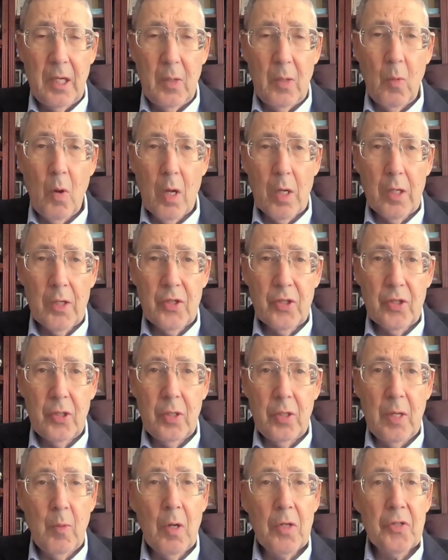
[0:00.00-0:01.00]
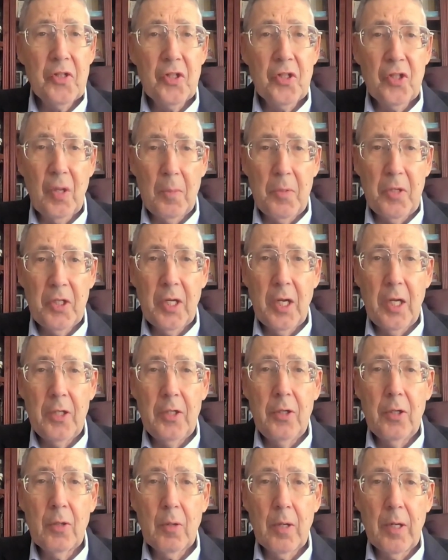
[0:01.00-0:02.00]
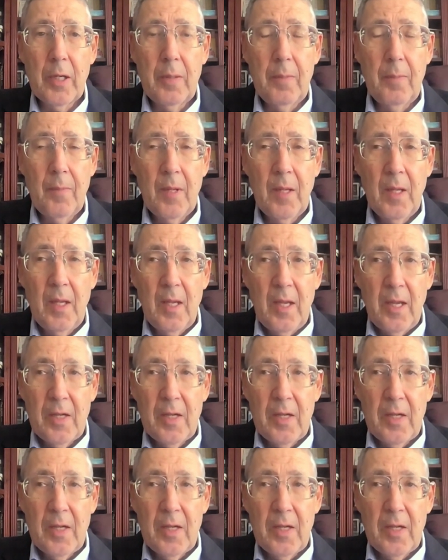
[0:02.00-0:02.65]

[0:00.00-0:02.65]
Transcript: He wants to subjugate Ukraine,